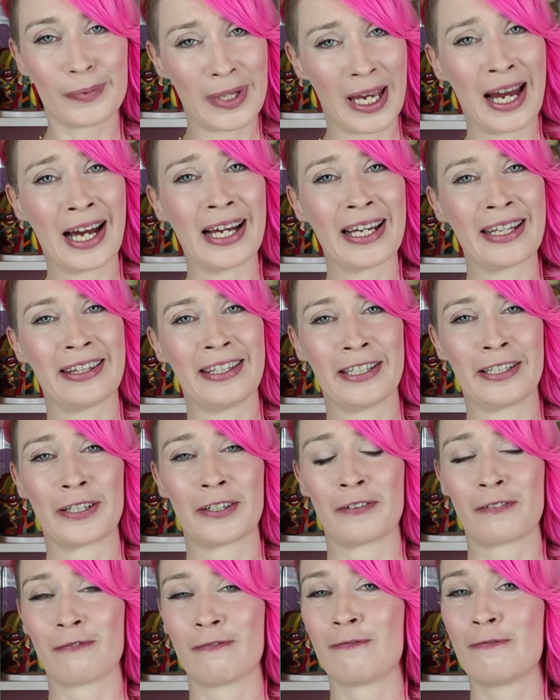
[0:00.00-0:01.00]
yeah, I think
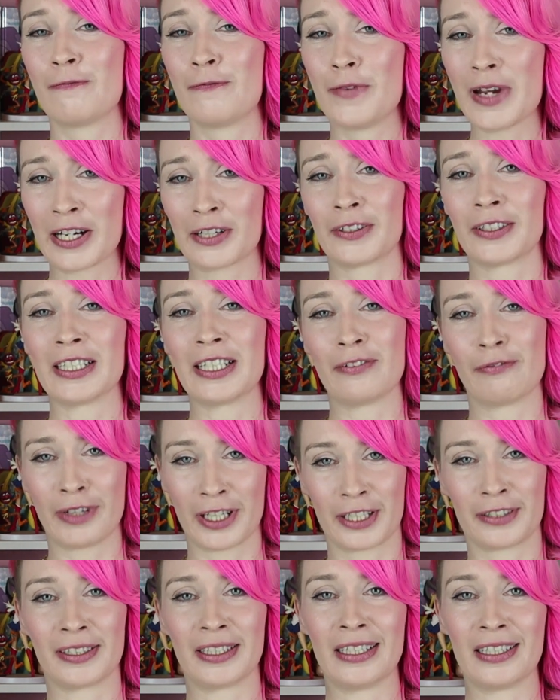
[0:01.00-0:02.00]
are very,
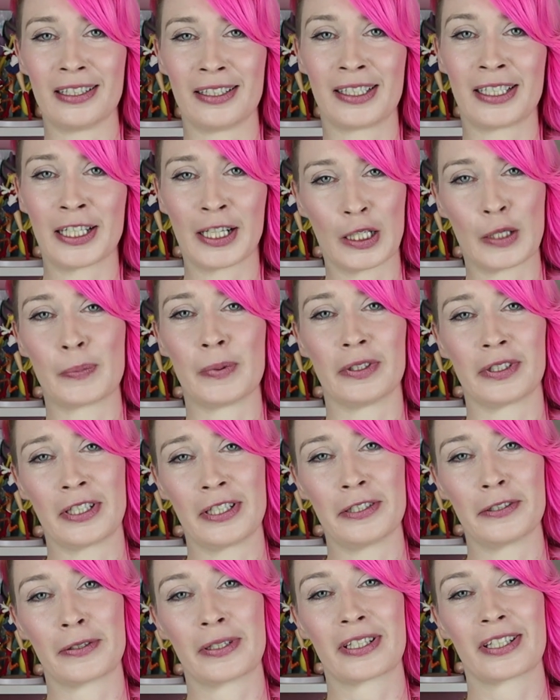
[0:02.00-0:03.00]
very terrible
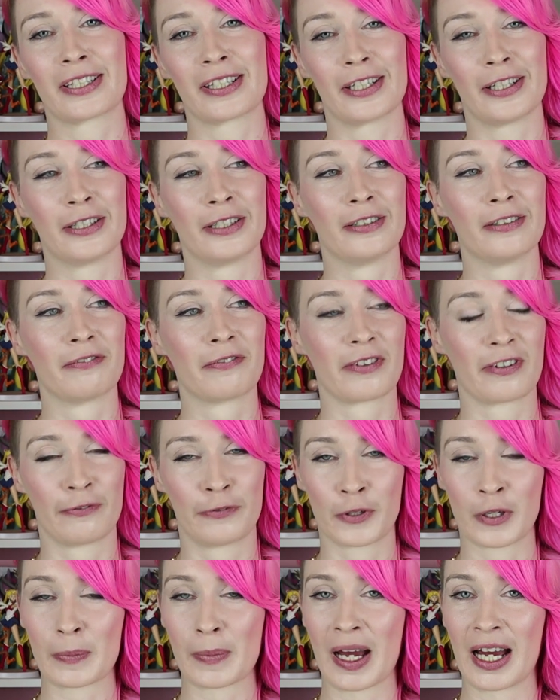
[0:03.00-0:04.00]
use of the
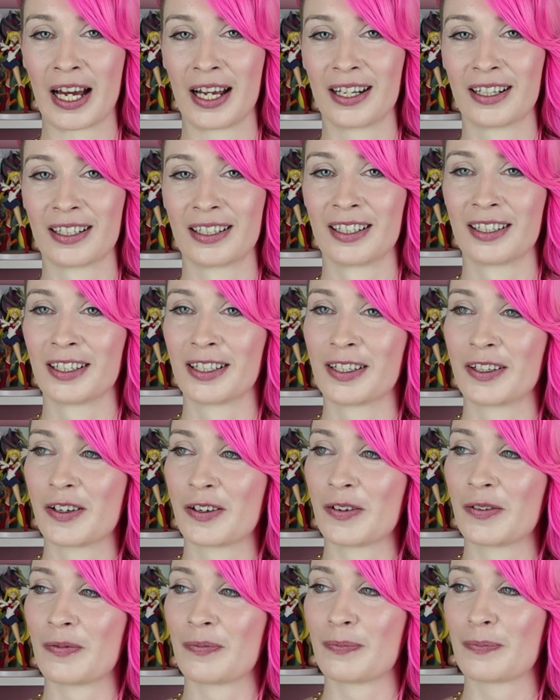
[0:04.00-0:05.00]
format
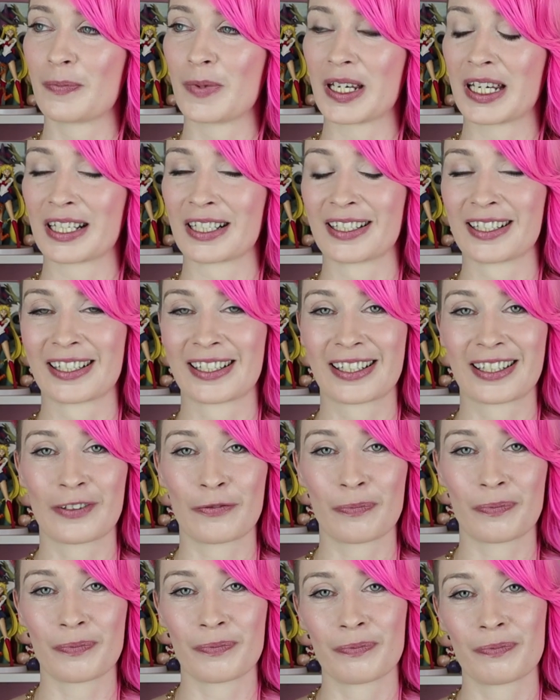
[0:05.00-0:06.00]

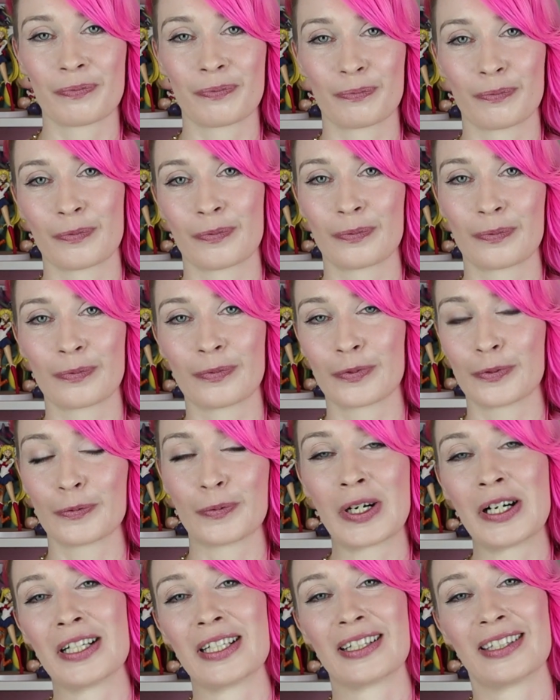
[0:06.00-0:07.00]
because,
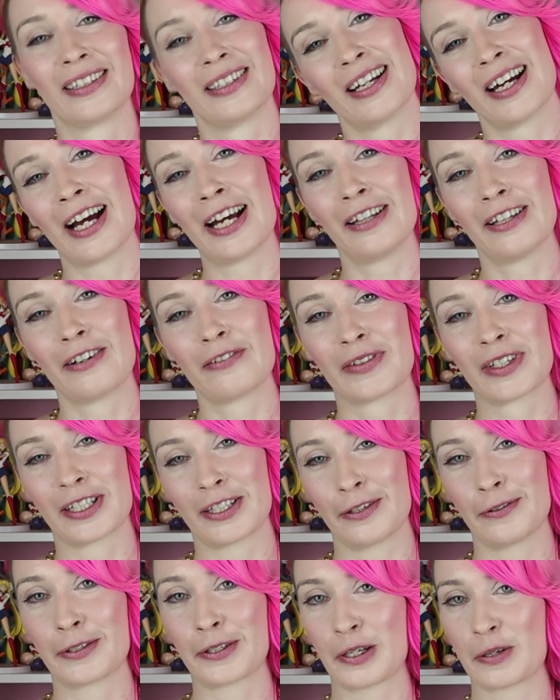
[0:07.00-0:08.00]
one, I love
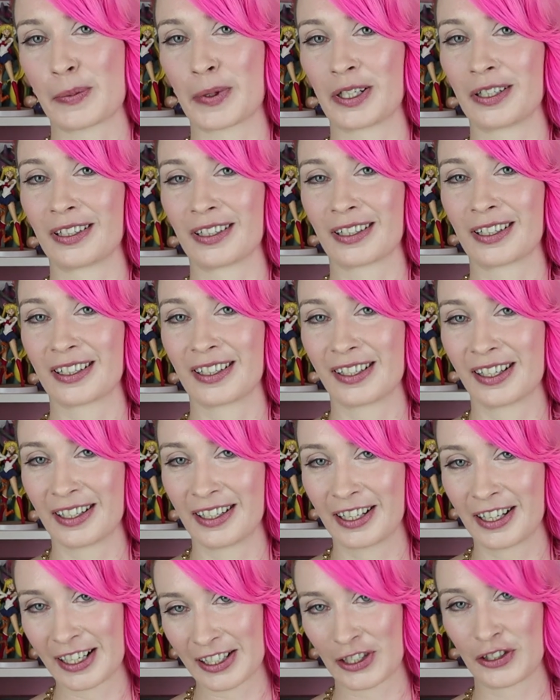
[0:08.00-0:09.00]
this
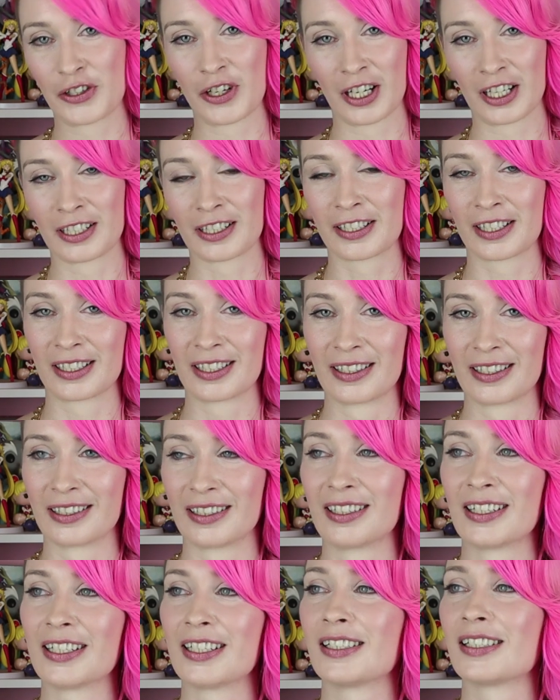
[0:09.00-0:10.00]
YouTuber. Gus
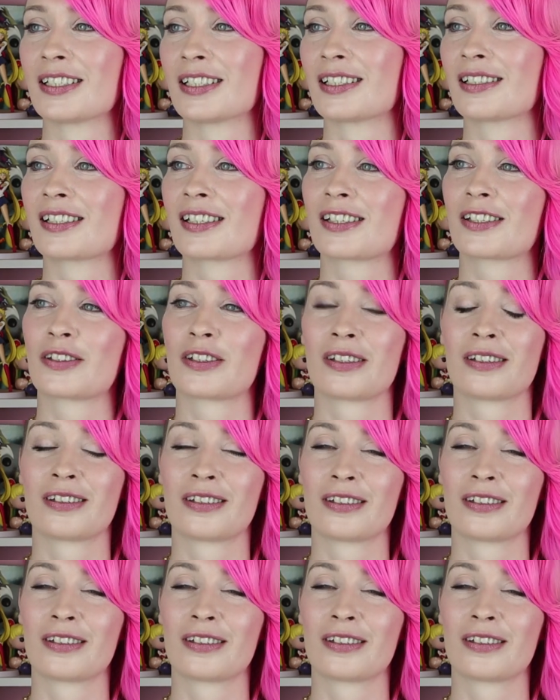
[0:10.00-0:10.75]
Johnson is